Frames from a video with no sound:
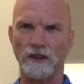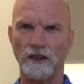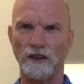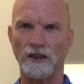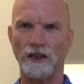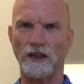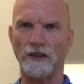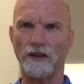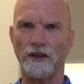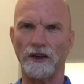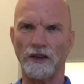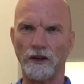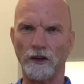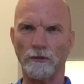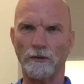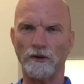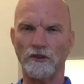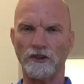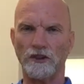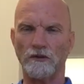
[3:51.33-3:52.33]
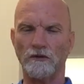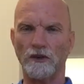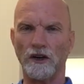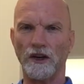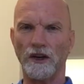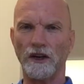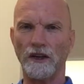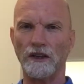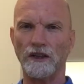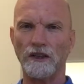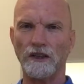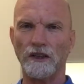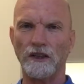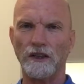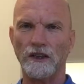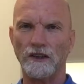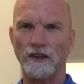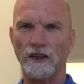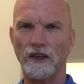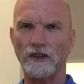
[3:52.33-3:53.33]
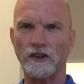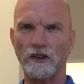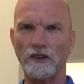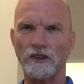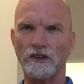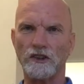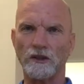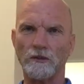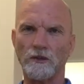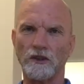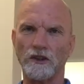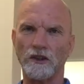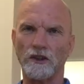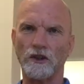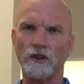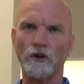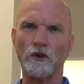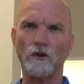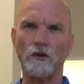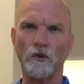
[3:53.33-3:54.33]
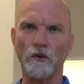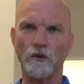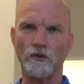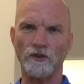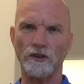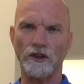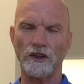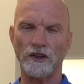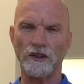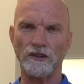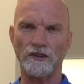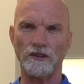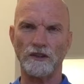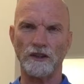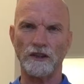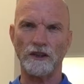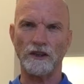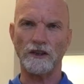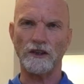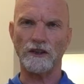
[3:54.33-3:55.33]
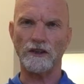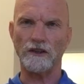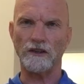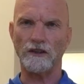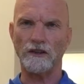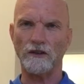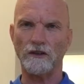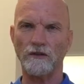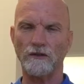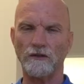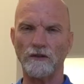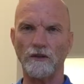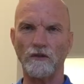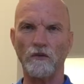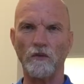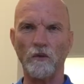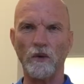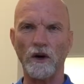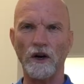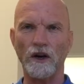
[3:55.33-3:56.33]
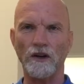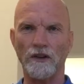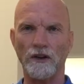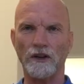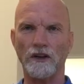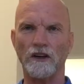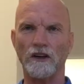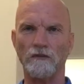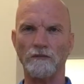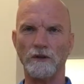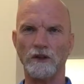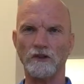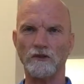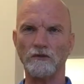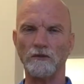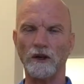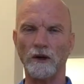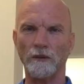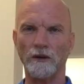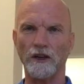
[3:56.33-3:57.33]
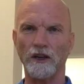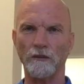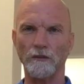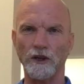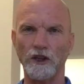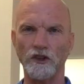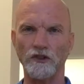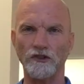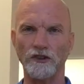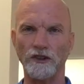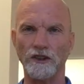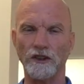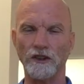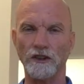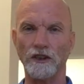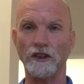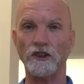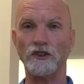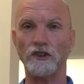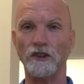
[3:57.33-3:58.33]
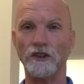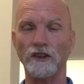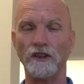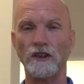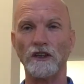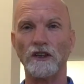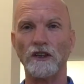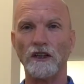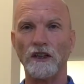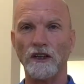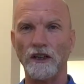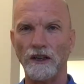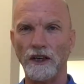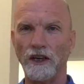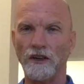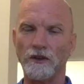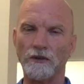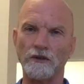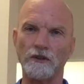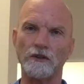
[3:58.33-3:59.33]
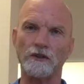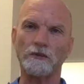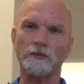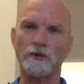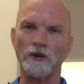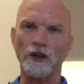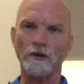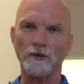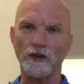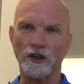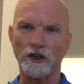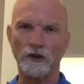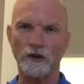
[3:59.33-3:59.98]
and how they help us in running. Now let's look at some of the causes of why the calf muscle might become injured. Now the primary